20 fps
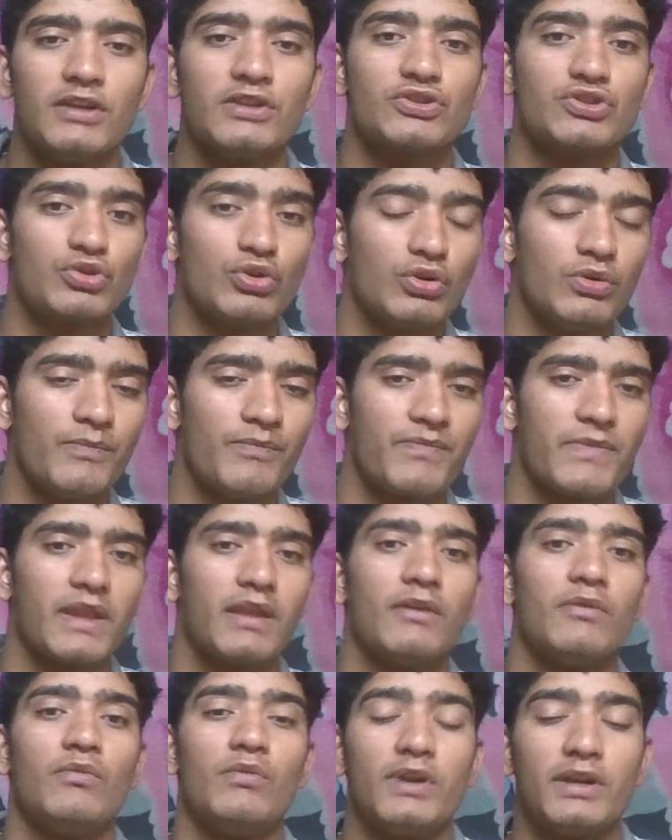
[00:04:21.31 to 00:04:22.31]
So
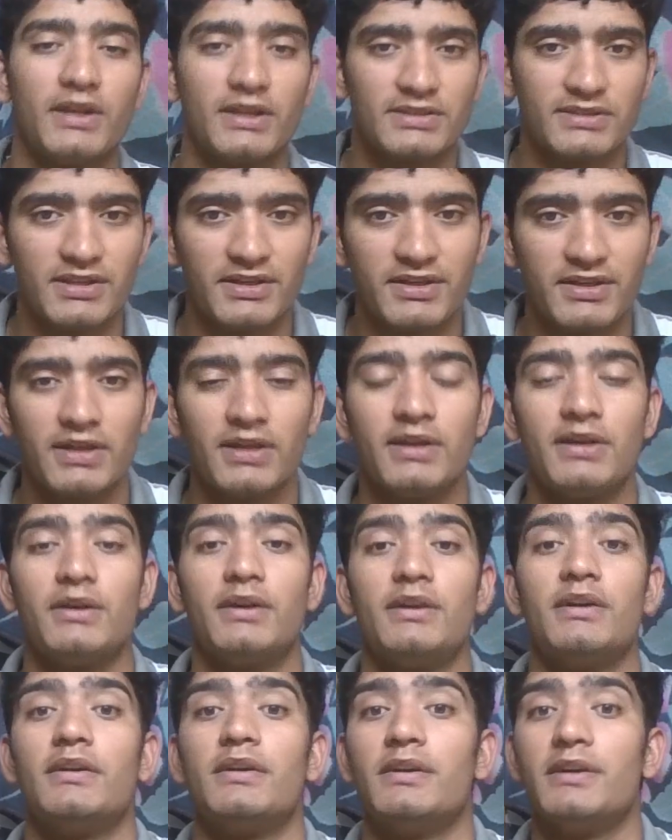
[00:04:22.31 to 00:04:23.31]
what does it
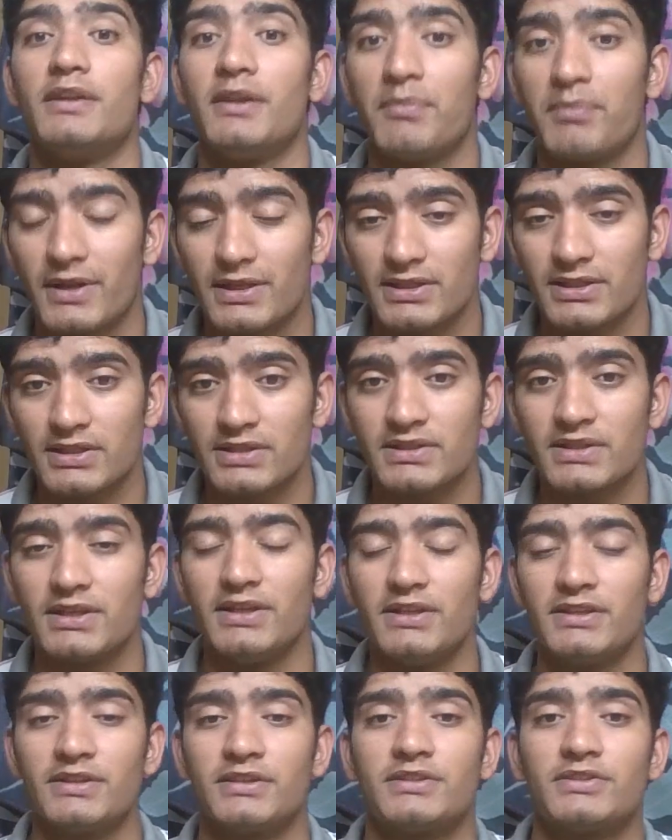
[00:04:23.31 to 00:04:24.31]
represents?
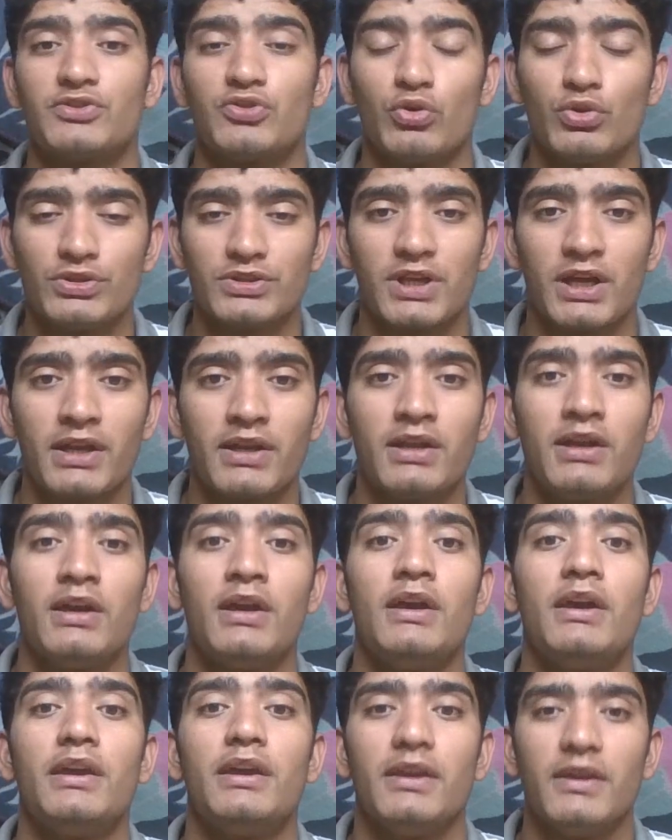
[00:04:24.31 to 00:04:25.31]
It shows that
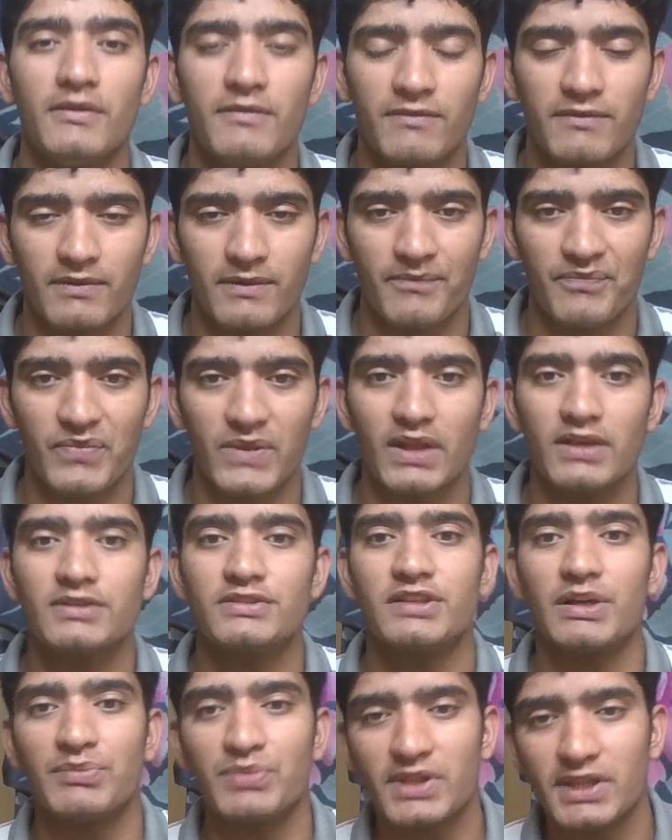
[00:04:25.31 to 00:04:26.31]
if
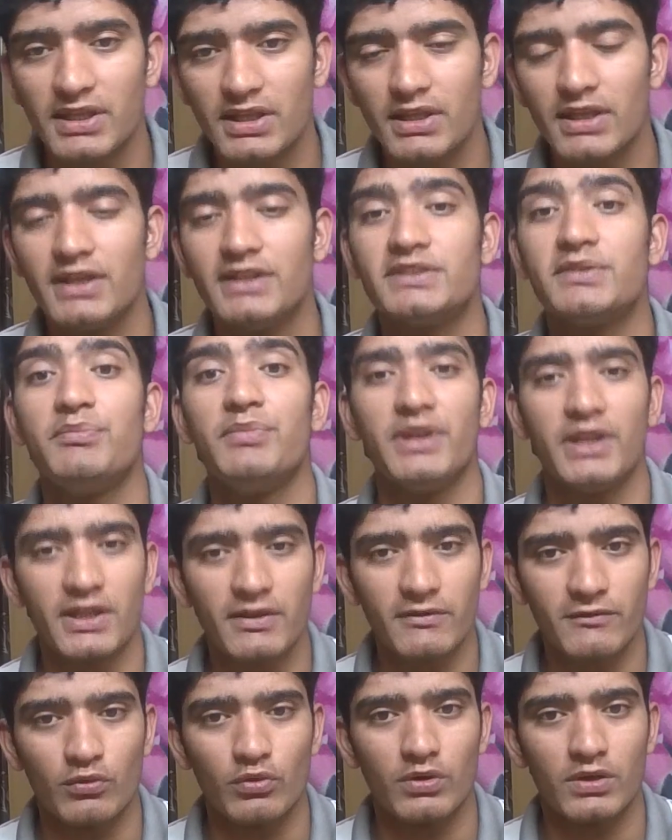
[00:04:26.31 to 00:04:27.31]
something is
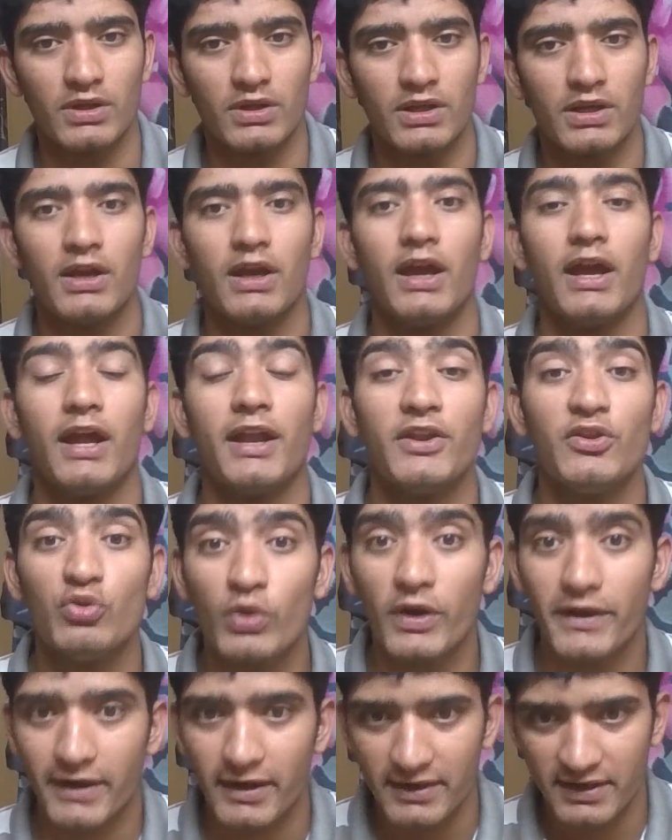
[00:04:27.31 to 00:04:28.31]
meaningful and you
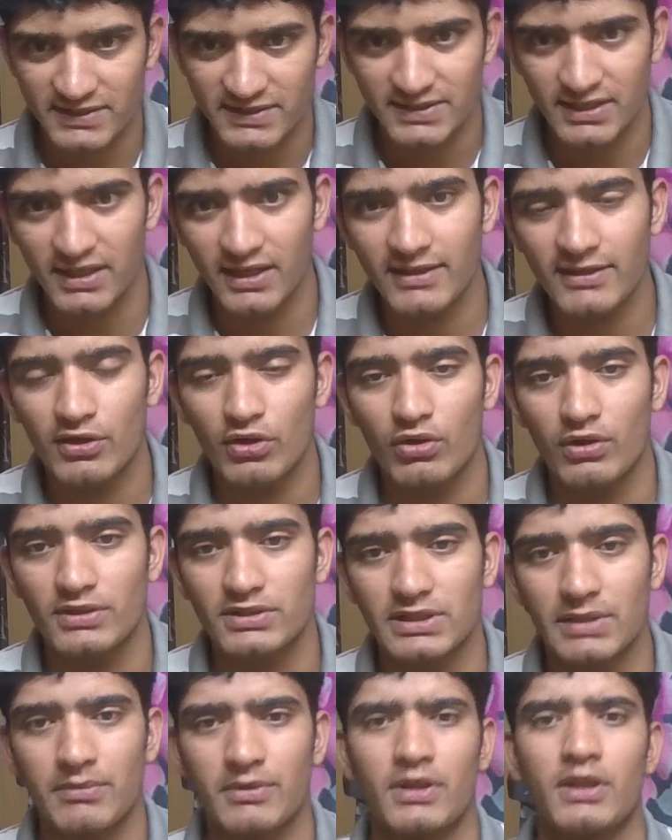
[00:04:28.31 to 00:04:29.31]
are understanding the
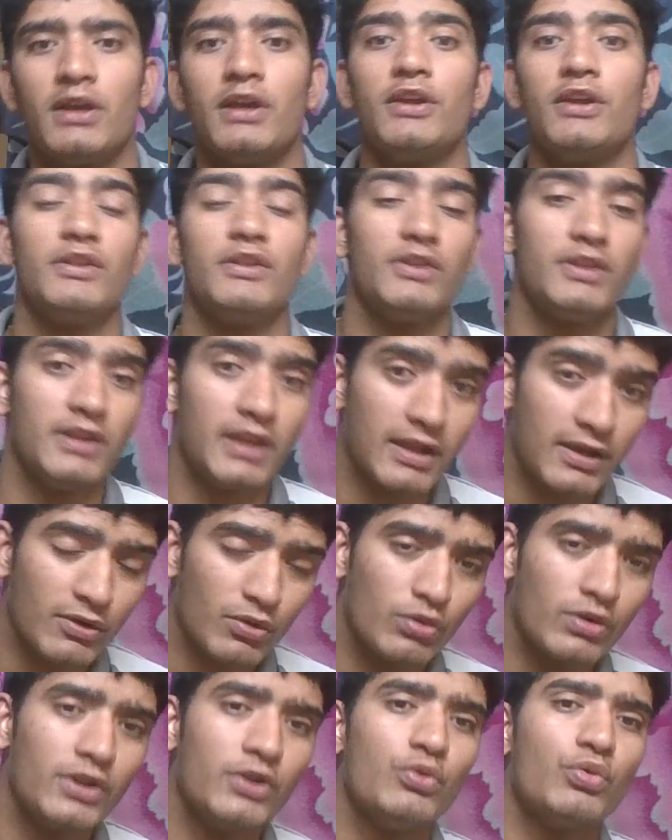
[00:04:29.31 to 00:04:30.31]
concept, then
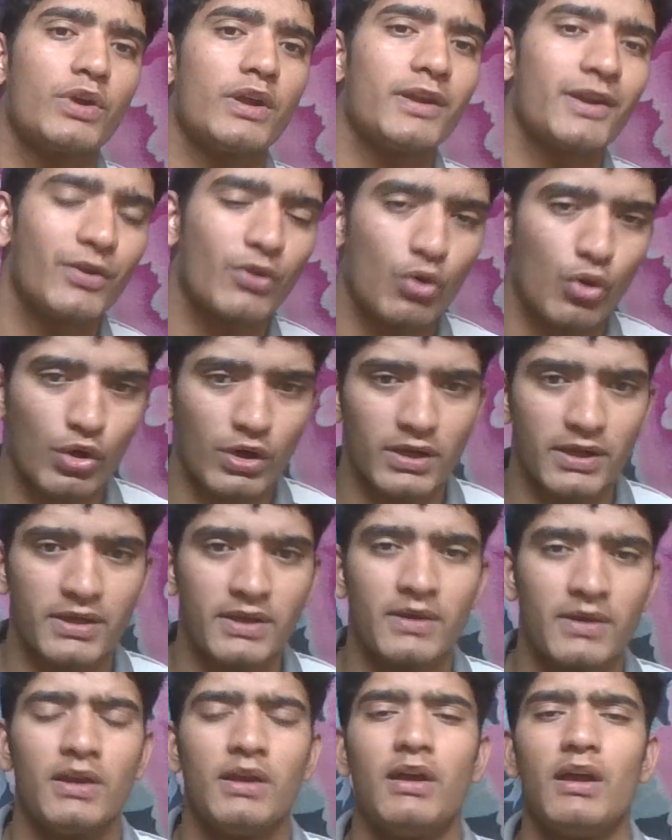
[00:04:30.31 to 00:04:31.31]
only you can recall it.